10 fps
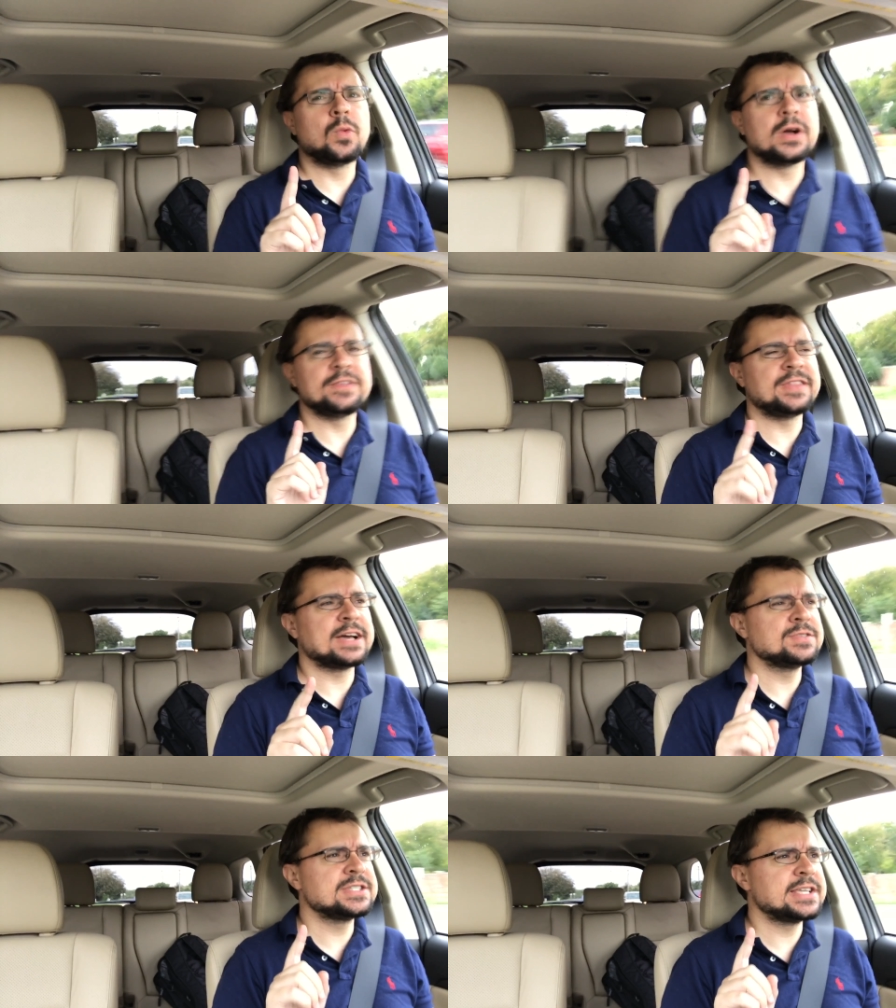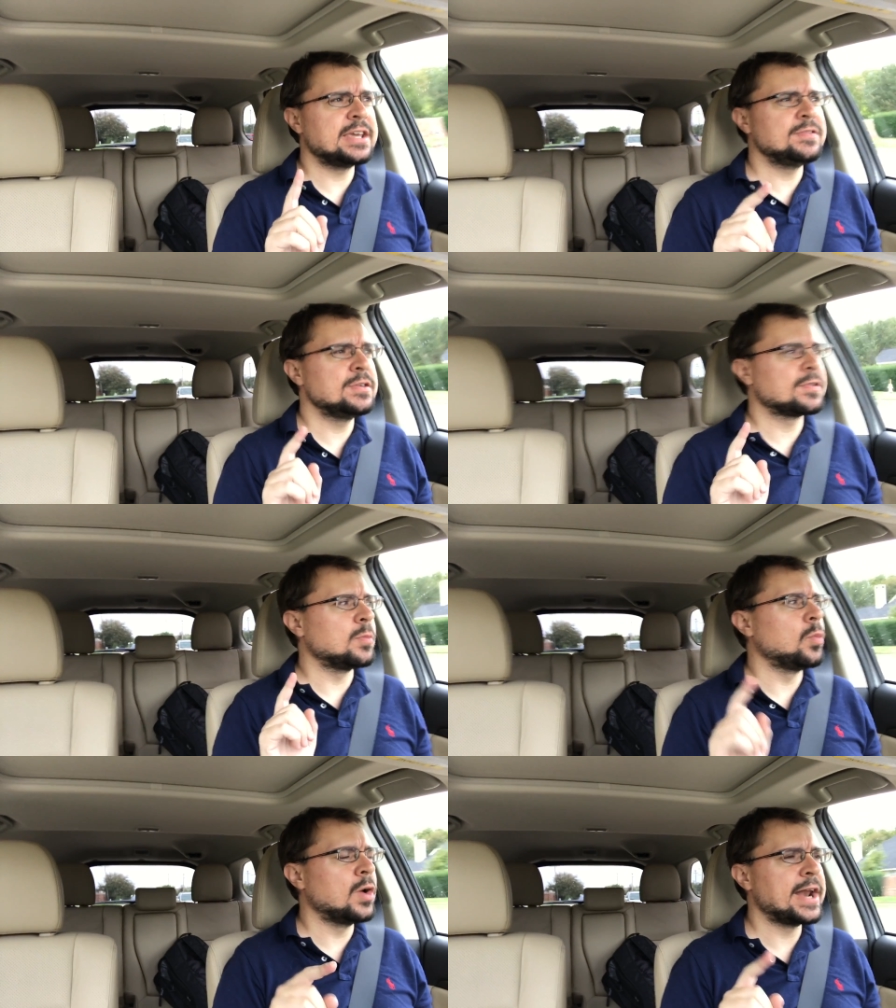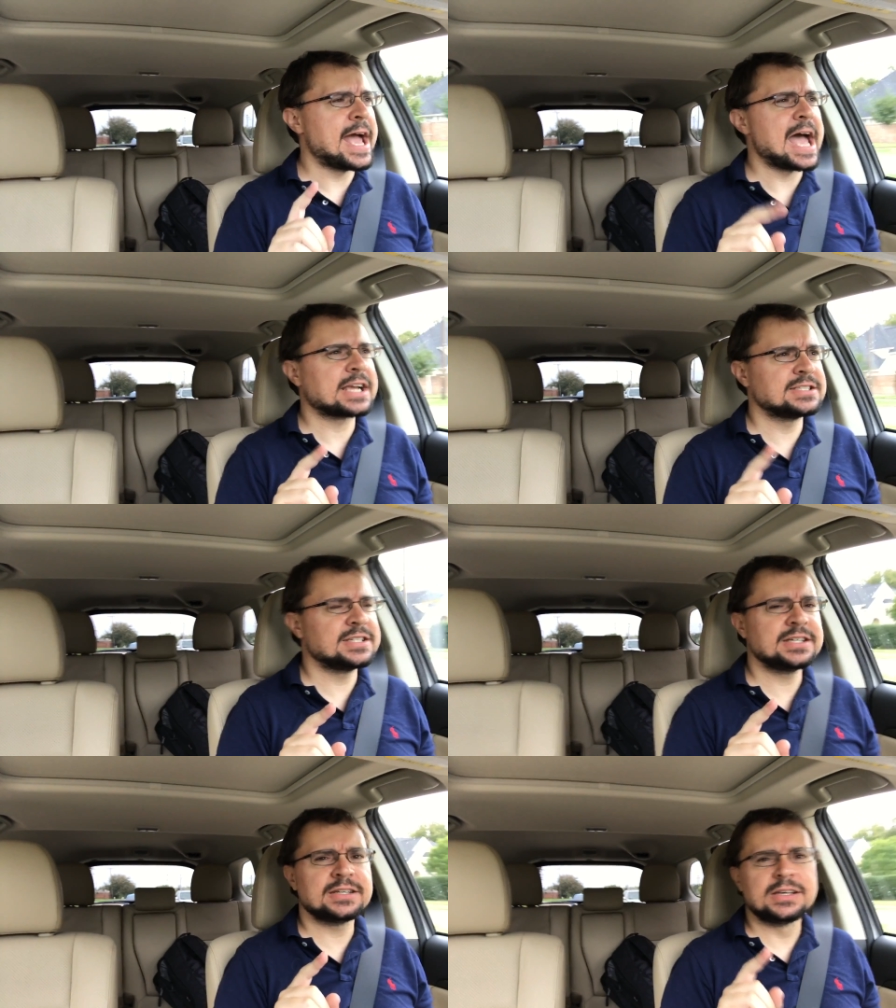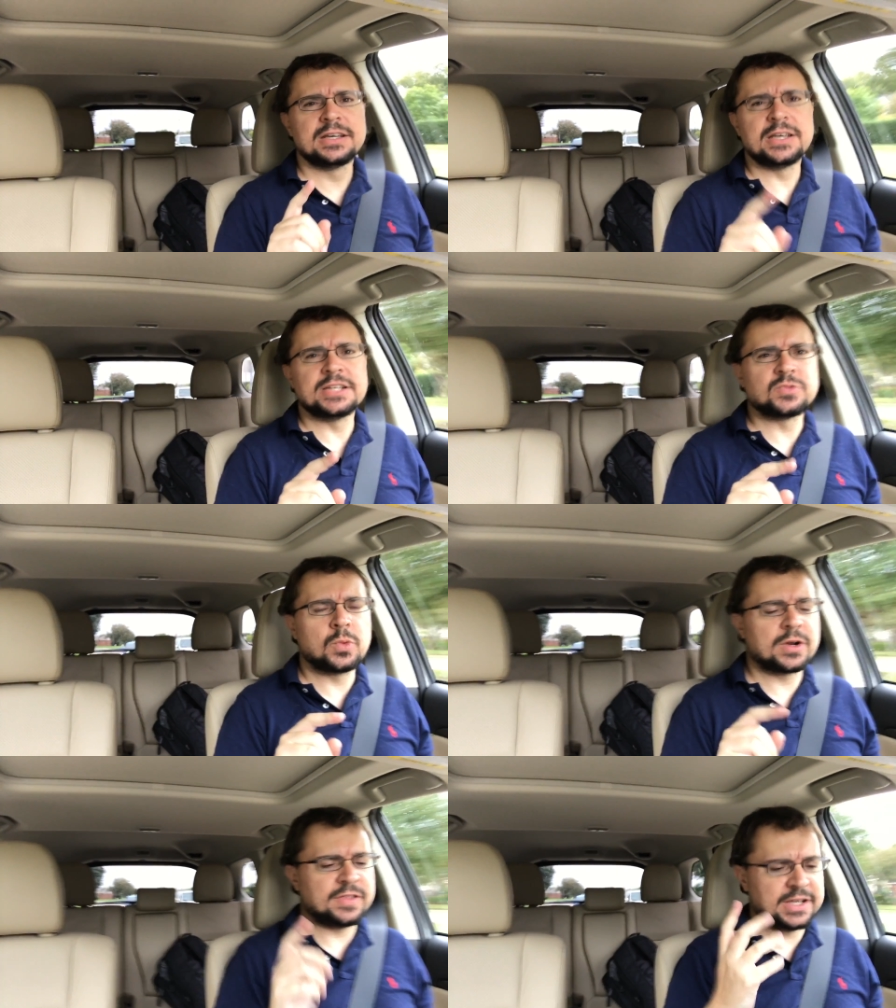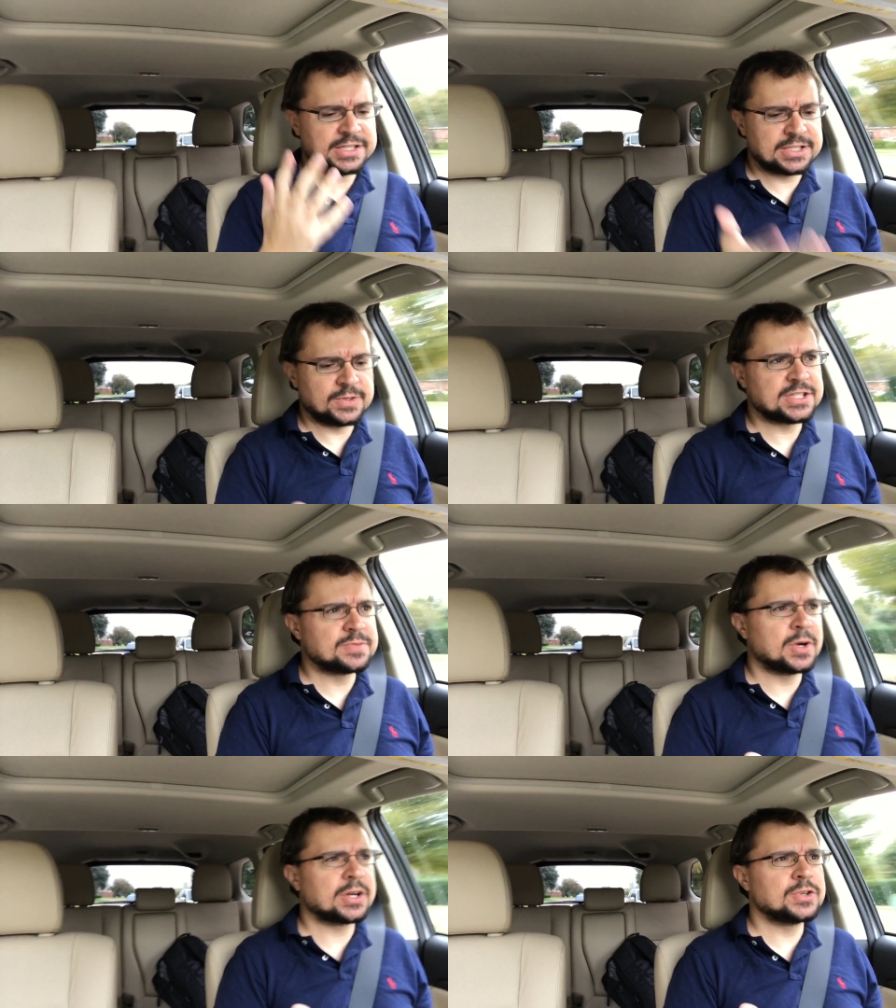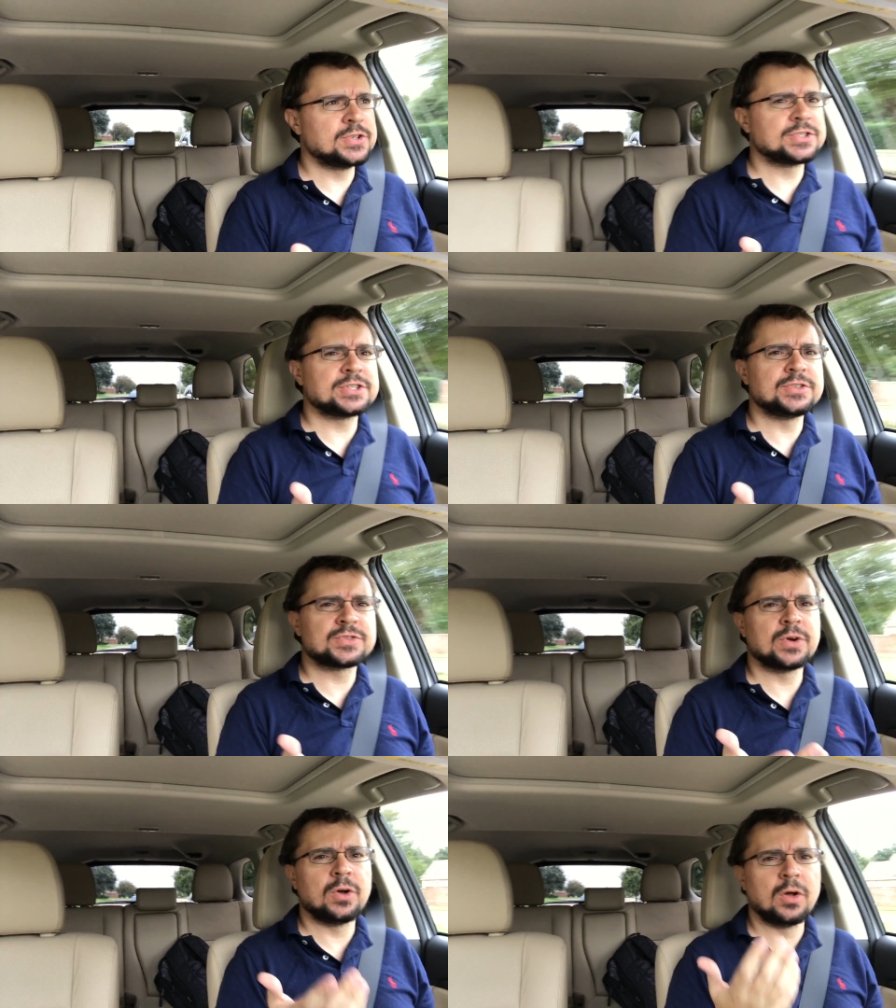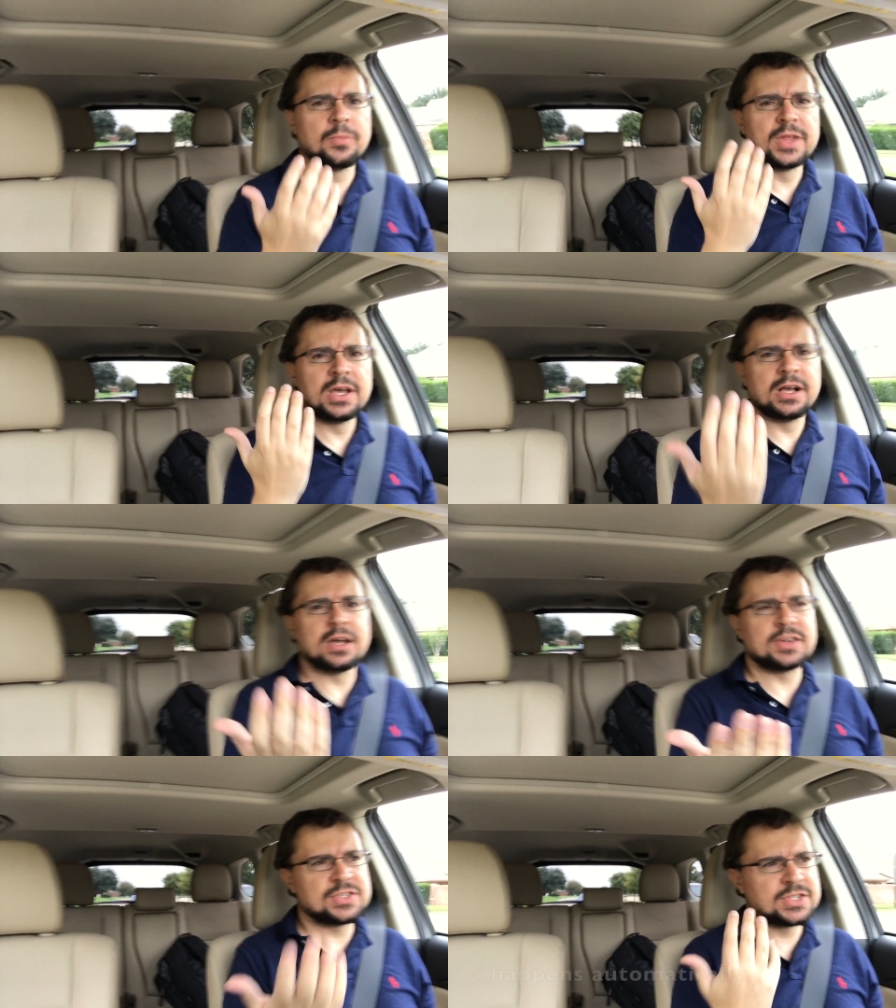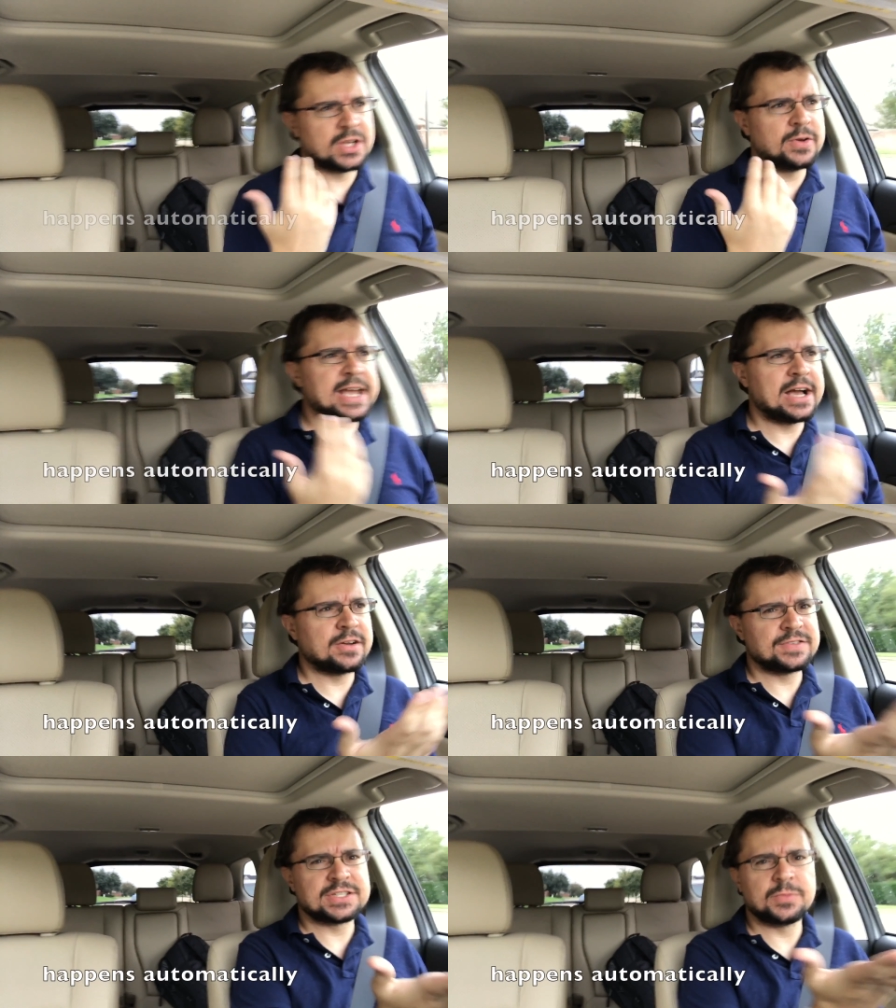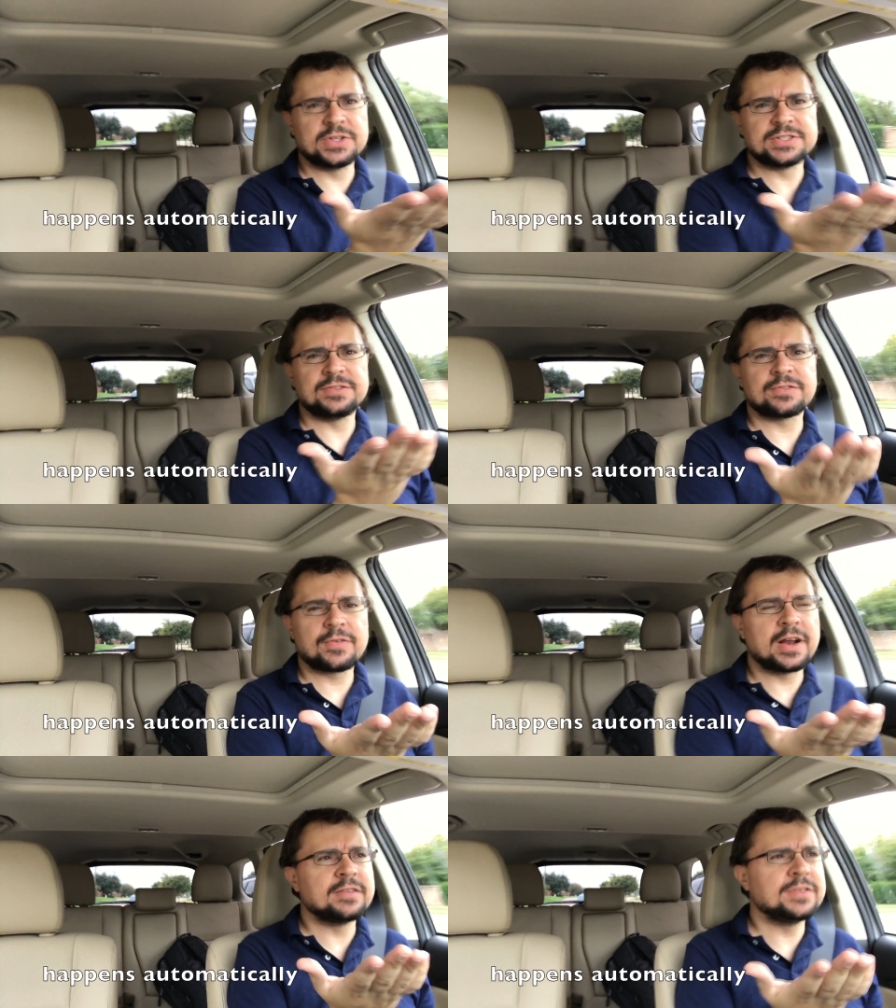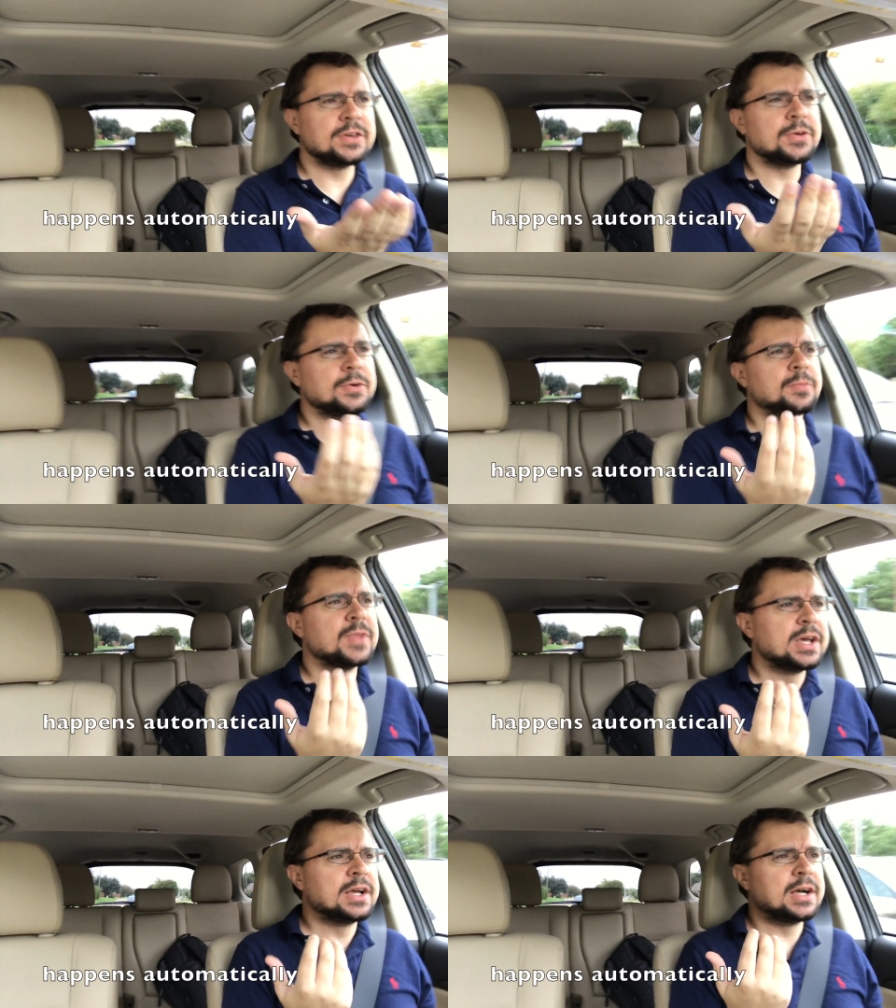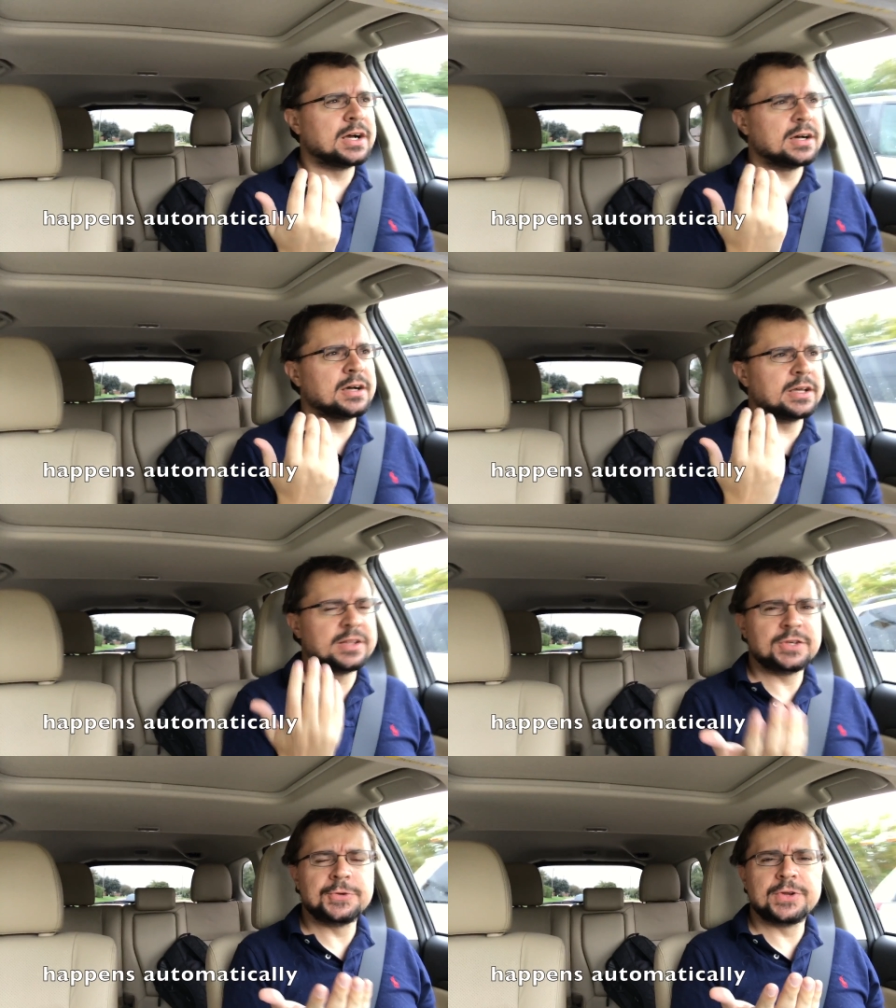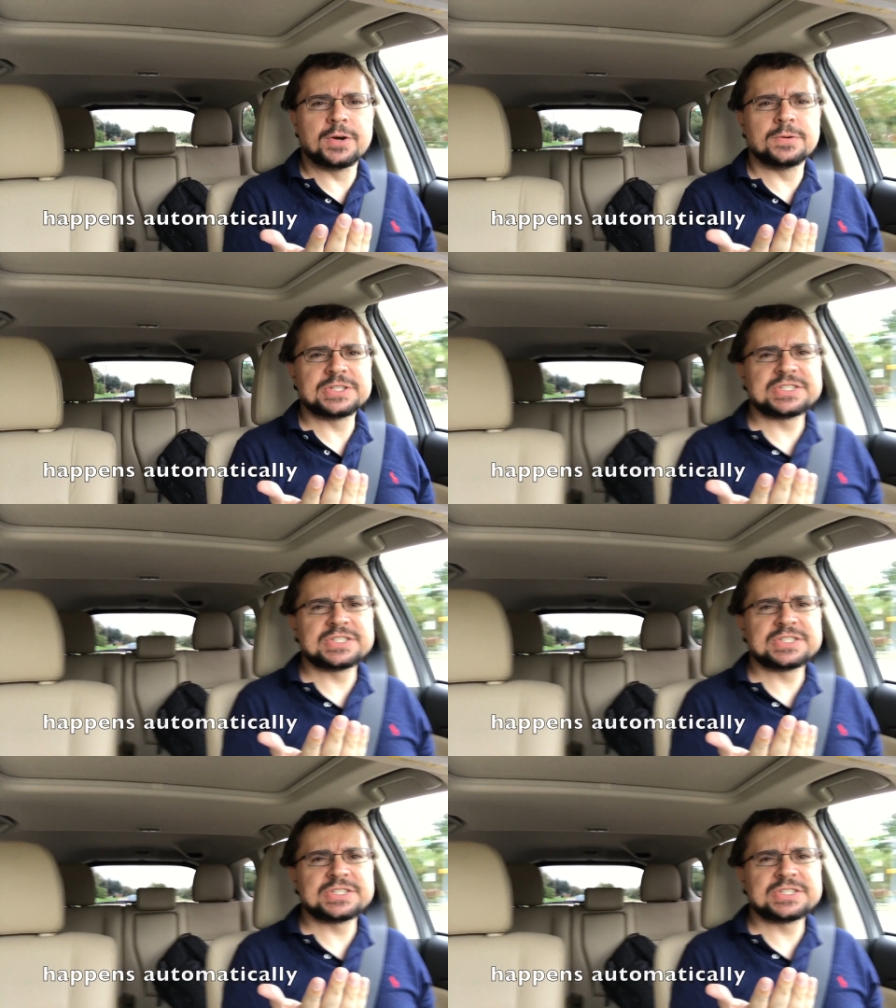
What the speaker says: If those save you from one accident, it's worth it. So it's smart cruise control. It'll slow down if someone's in front of you that you don't